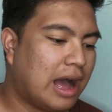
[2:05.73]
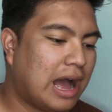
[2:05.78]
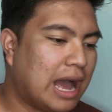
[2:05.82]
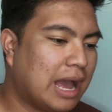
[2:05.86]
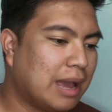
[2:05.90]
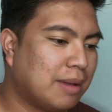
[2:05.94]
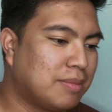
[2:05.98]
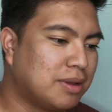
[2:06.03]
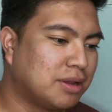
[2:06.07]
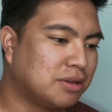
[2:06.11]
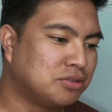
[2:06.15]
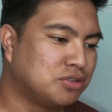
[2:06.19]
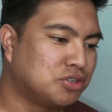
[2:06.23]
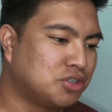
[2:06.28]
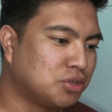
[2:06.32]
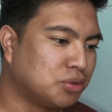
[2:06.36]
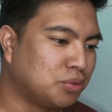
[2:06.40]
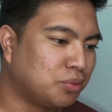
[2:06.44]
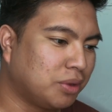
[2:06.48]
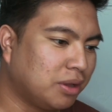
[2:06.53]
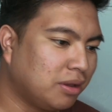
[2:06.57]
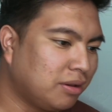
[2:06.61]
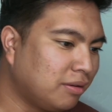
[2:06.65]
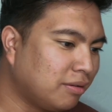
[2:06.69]
I'm
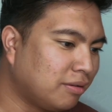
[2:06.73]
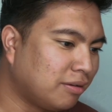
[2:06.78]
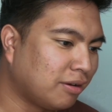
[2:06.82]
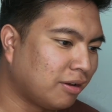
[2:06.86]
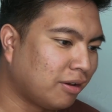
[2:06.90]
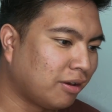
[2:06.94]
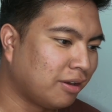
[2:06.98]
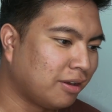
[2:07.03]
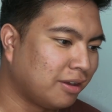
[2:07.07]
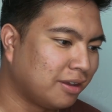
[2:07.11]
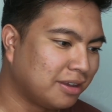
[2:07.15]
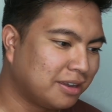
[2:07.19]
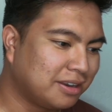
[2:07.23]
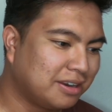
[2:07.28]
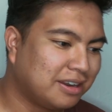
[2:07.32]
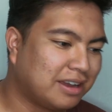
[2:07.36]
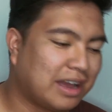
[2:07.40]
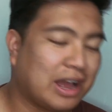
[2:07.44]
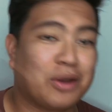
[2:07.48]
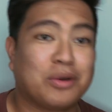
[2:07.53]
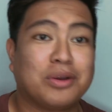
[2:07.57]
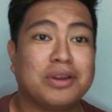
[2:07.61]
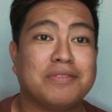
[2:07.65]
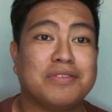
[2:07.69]
doing good.
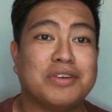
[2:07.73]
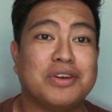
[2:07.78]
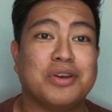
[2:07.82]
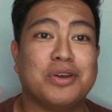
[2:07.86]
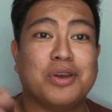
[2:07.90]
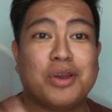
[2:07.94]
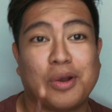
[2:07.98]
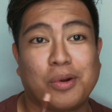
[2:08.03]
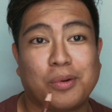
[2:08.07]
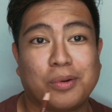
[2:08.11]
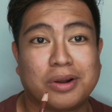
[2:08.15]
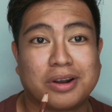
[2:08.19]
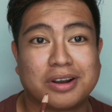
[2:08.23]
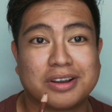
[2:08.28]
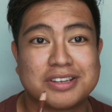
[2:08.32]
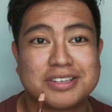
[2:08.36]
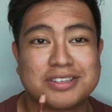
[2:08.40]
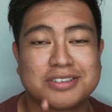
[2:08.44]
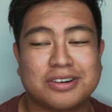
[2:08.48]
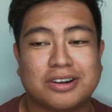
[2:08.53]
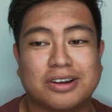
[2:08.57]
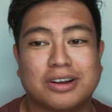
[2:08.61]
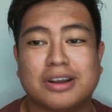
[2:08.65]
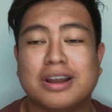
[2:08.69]
I don't even know where to
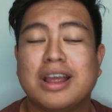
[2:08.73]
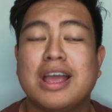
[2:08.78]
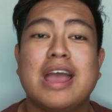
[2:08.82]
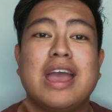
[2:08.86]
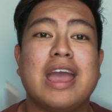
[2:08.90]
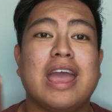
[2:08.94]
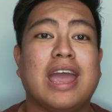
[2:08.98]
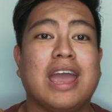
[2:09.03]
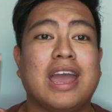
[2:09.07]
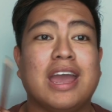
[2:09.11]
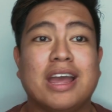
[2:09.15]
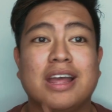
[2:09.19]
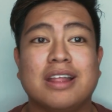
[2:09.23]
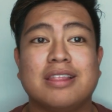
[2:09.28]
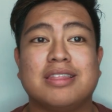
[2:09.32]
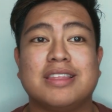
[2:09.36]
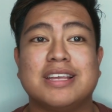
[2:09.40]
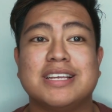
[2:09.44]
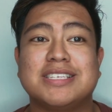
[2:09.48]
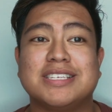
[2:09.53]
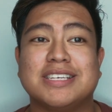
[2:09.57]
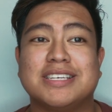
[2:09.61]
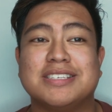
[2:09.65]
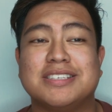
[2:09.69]
start. And
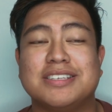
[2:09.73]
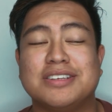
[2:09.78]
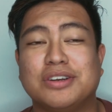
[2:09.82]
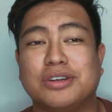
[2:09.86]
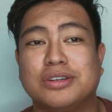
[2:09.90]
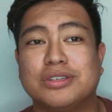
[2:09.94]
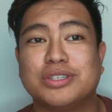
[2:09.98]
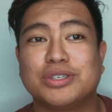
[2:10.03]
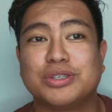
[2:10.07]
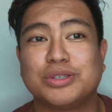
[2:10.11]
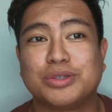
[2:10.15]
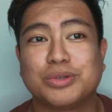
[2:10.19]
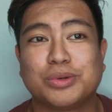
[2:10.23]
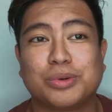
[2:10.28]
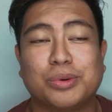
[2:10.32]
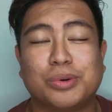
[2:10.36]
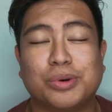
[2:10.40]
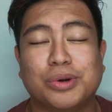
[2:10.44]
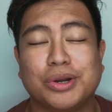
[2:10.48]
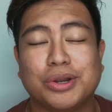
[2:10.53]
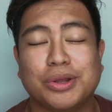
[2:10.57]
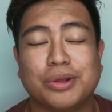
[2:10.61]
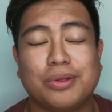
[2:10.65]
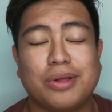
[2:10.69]
this isn't a
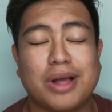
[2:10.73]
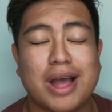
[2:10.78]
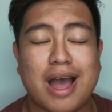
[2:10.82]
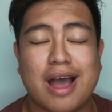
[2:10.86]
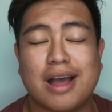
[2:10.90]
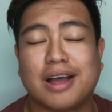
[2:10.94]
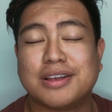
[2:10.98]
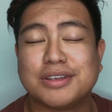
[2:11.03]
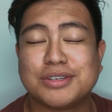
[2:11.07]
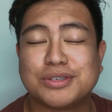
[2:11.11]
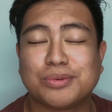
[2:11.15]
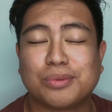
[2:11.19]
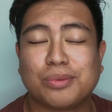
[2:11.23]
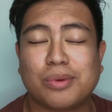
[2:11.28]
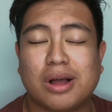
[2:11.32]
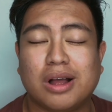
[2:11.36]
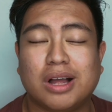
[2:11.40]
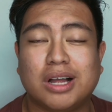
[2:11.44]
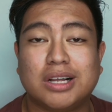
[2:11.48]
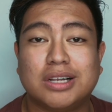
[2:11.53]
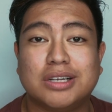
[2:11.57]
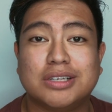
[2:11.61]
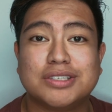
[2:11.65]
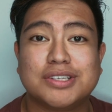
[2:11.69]
tutorial as
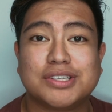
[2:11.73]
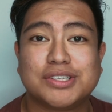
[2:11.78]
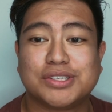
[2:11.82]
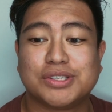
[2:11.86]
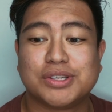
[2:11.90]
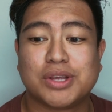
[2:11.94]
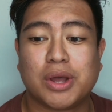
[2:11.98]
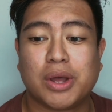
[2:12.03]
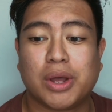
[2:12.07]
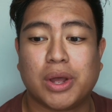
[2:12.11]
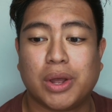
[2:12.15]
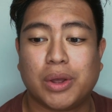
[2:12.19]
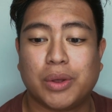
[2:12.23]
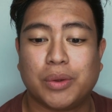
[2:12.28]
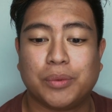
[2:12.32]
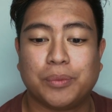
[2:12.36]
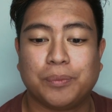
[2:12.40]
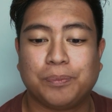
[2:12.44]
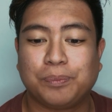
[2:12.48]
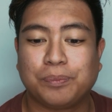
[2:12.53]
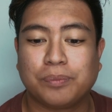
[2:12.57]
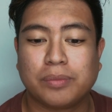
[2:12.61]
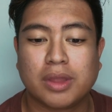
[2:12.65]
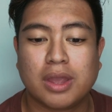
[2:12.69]
well, so
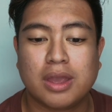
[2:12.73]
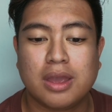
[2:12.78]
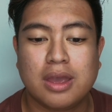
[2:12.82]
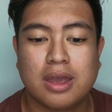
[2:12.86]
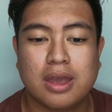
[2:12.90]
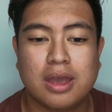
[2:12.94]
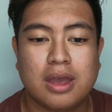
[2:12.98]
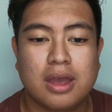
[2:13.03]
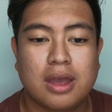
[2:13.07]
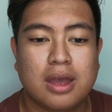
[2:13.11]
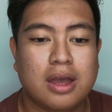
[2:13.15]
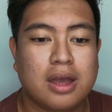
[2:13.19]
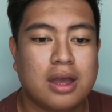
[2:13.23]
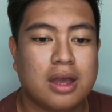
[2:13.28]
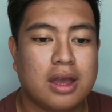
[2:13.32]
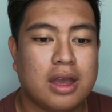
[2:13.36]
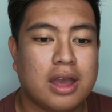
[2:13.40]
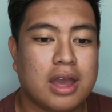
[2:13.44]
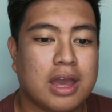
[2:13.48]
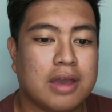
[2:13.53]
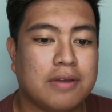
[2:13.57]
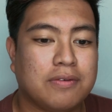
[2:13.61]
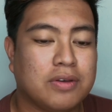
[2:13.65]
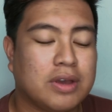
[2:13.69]

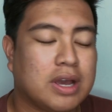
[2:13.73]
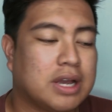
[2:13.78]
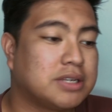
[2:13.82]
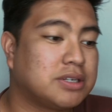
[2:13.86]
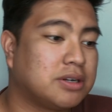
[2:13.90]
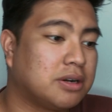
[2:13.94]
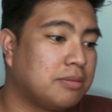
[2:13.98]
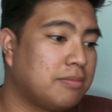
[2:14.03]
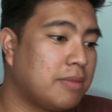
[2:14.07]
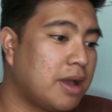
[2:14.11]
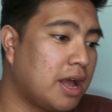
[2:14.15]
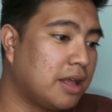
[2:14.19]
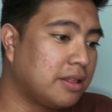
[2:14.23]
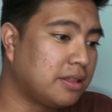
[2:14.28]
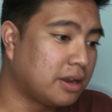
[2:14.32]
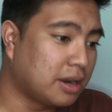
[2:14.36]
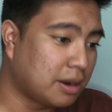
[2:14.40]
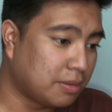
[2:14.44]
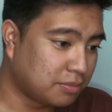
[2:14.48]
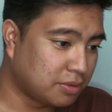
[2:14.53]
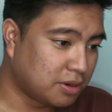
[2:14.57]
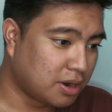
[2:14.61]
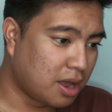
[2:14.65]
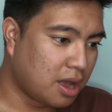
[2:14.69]
if you guys are mad that
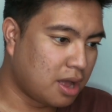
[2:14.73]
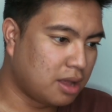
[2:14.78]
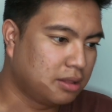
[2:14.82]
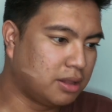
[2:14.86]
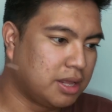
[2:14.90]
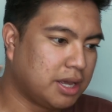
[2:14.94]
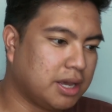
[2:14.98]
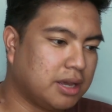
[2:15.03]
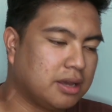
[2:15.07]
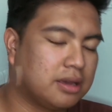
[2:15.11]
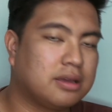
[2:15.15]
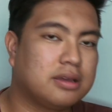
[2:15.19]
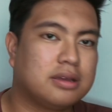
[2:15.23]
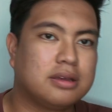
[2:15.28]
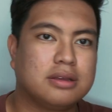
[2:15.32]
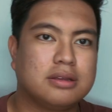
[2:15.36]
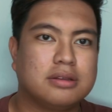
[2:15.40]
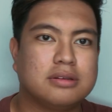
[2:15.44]
I'm not like